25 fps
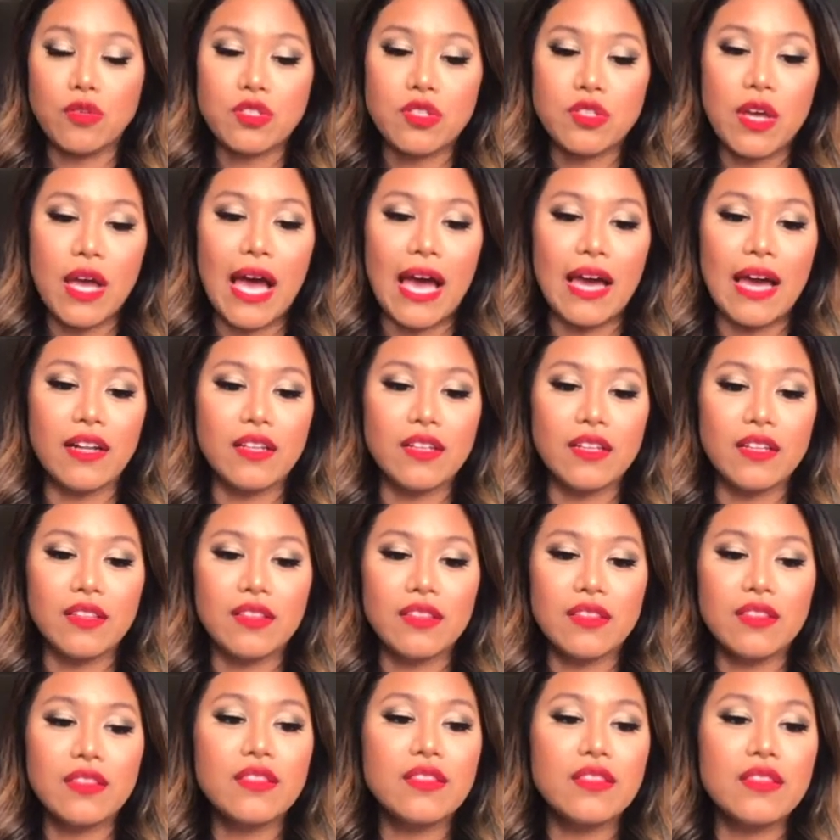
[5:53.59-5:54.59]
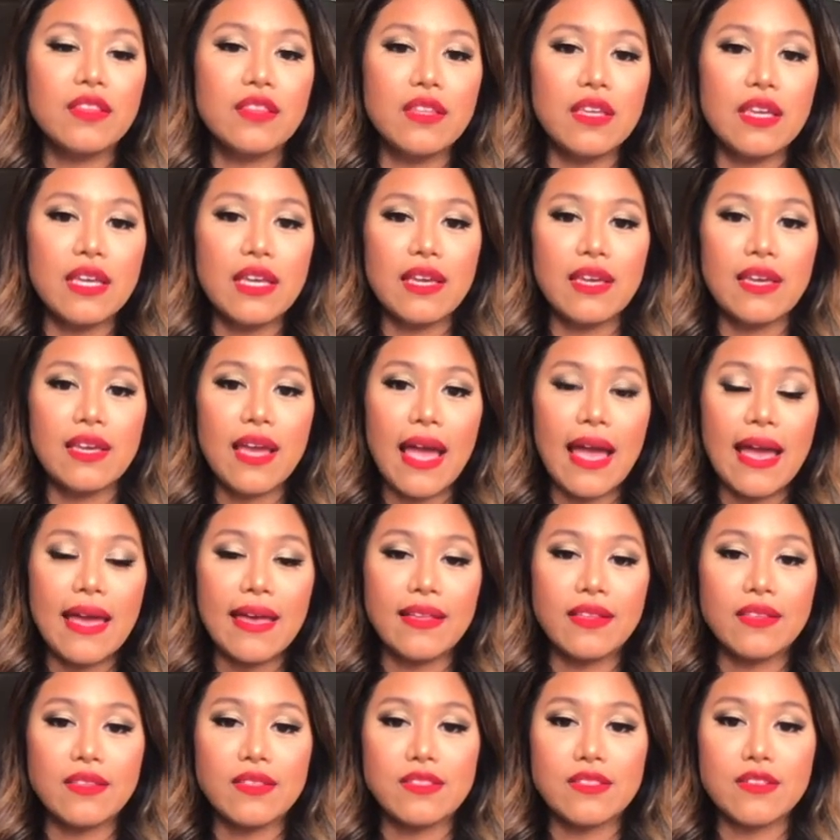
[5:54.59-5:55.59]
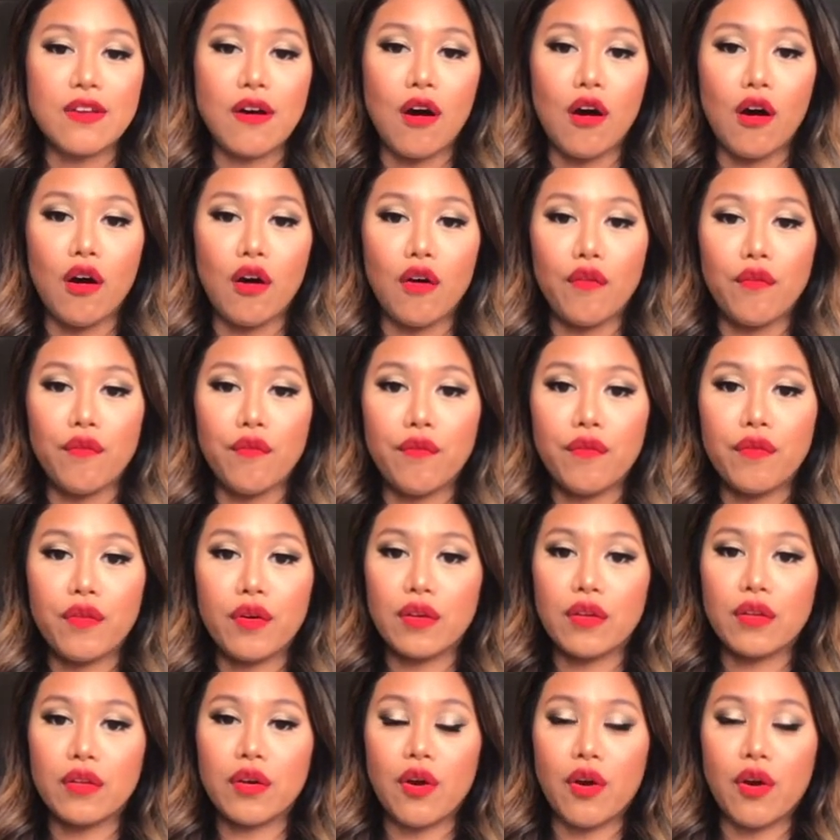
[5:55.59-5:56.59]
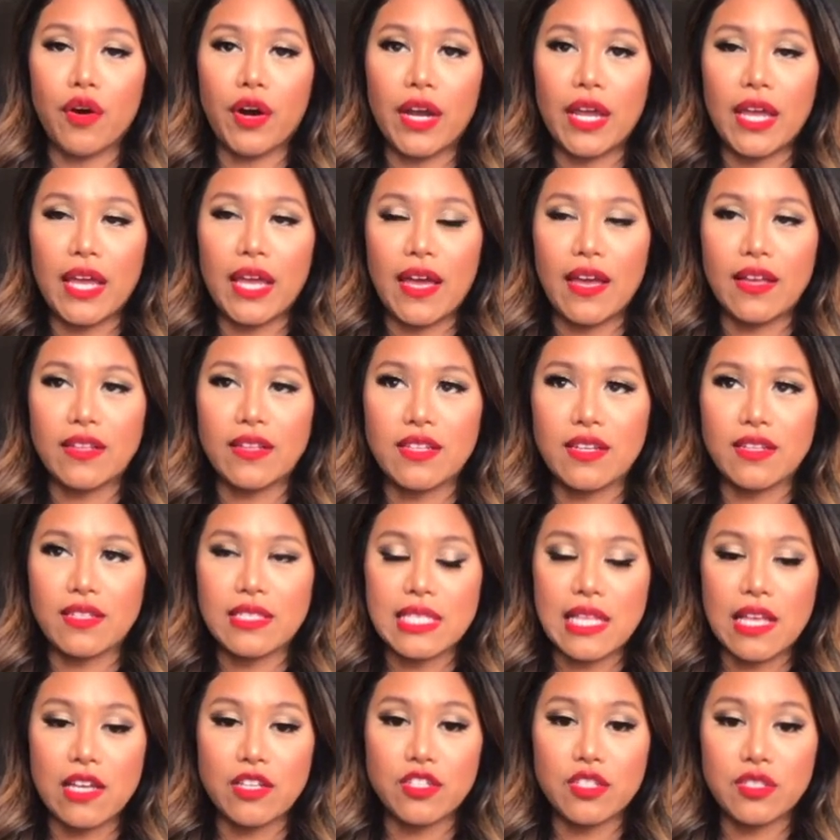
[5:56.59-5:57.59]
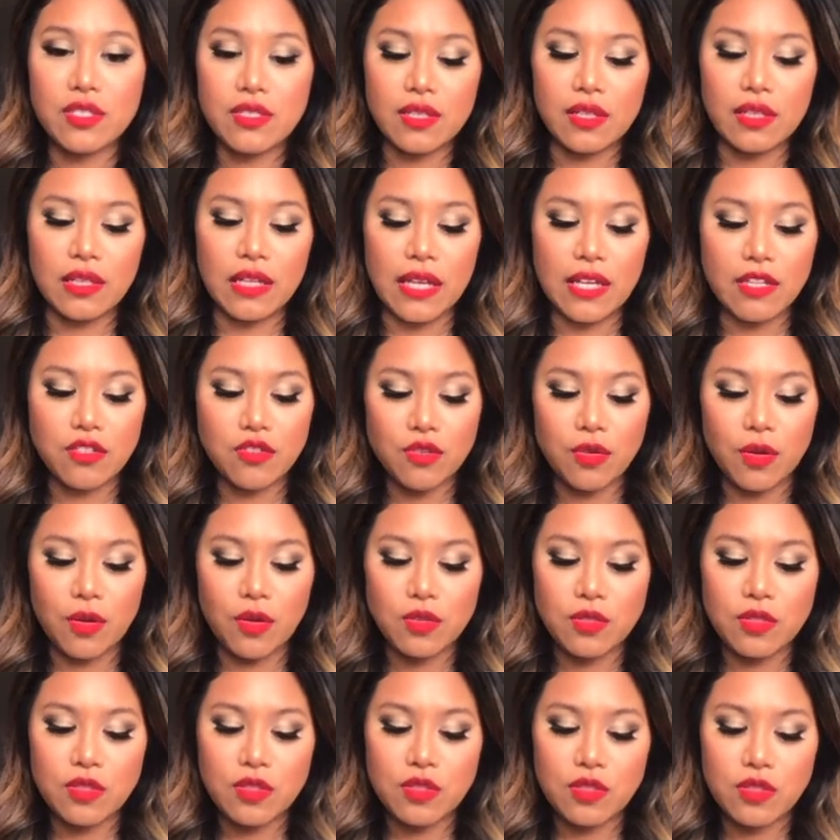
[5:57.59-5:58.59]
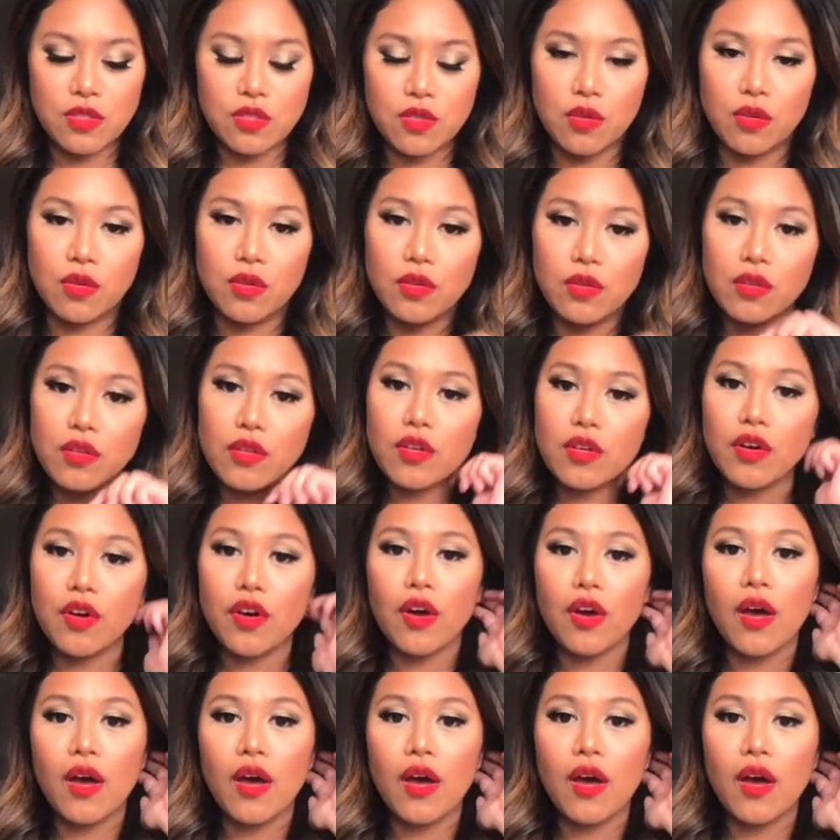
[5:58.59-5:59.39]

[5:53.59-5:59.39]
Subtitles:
added the ends of coriander / cilantro stalk.